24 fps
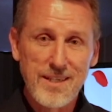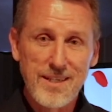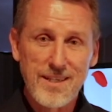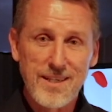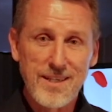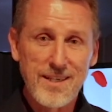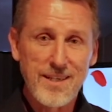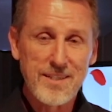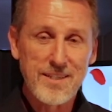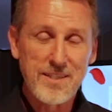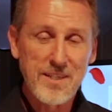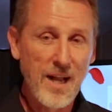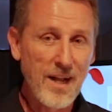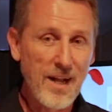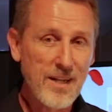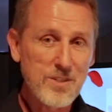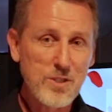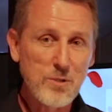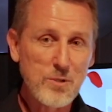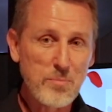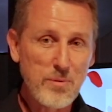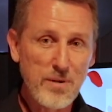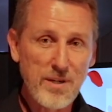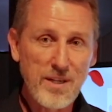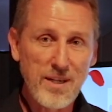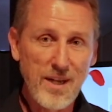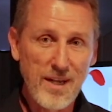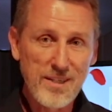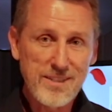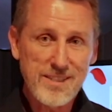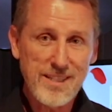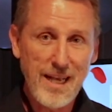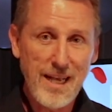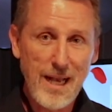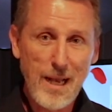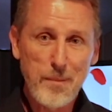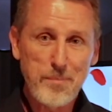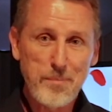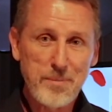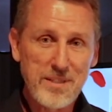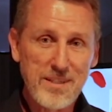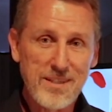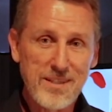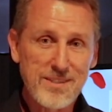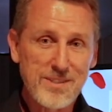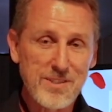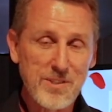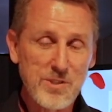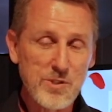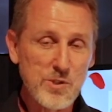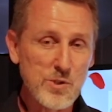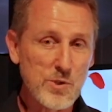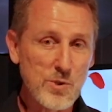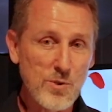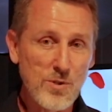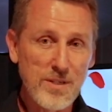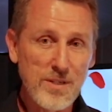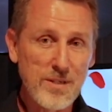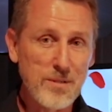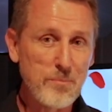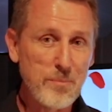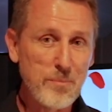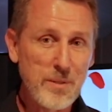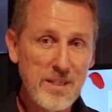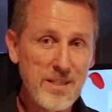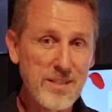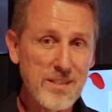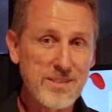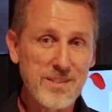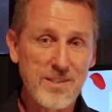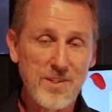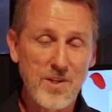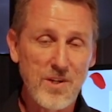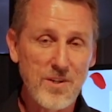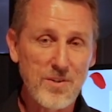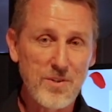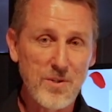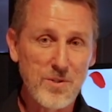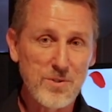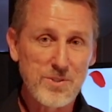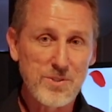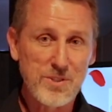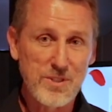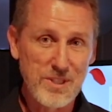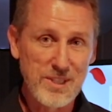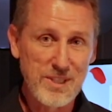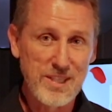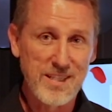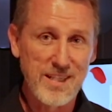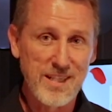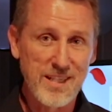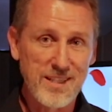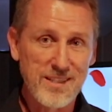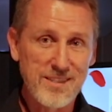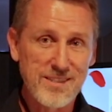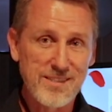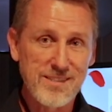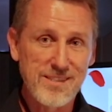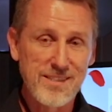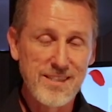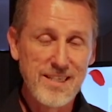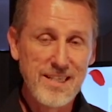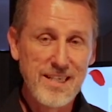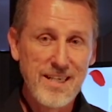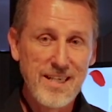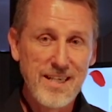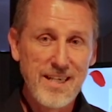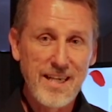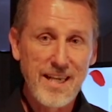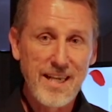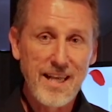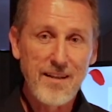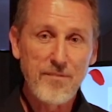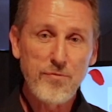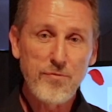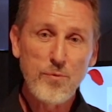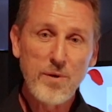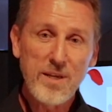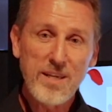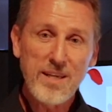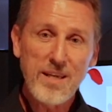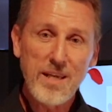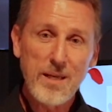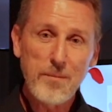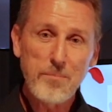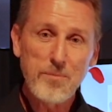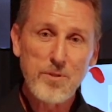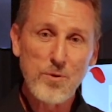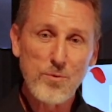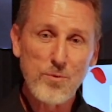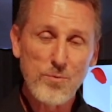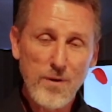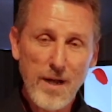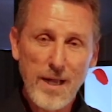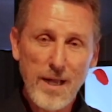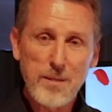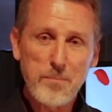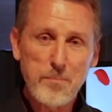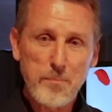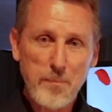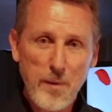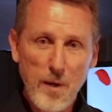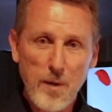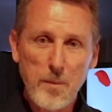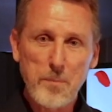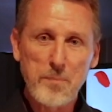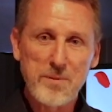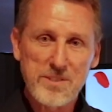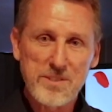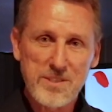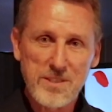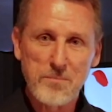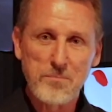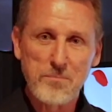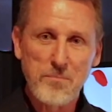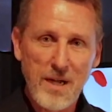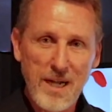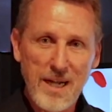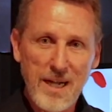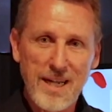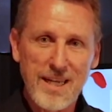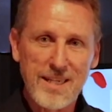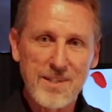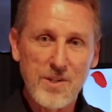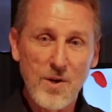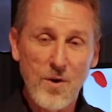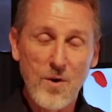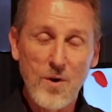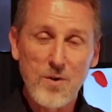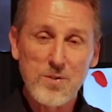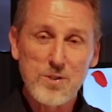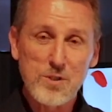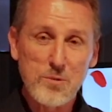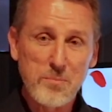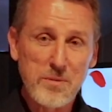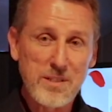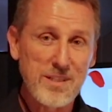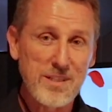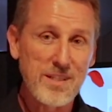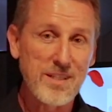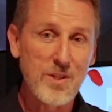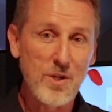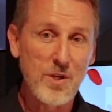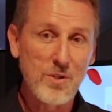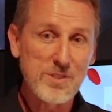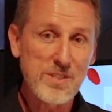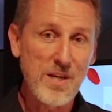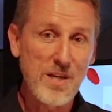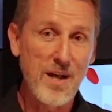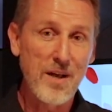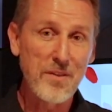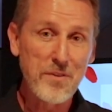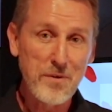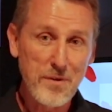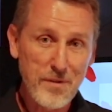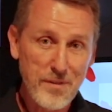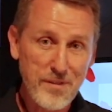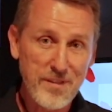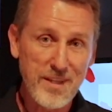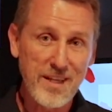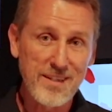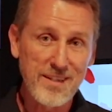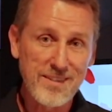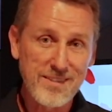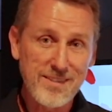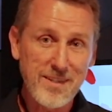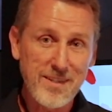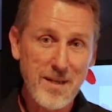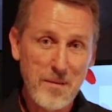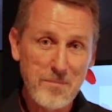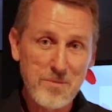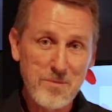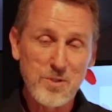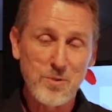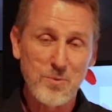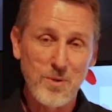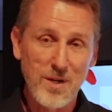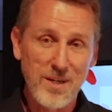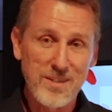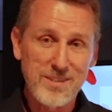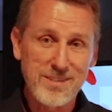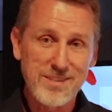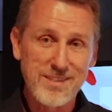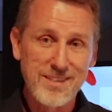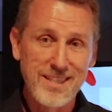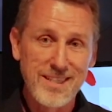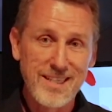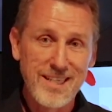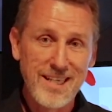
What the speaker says: not to bring us happiness and joy and peace and all those good things. And if we keep the right purpose in mind, ultimately those other things come to us.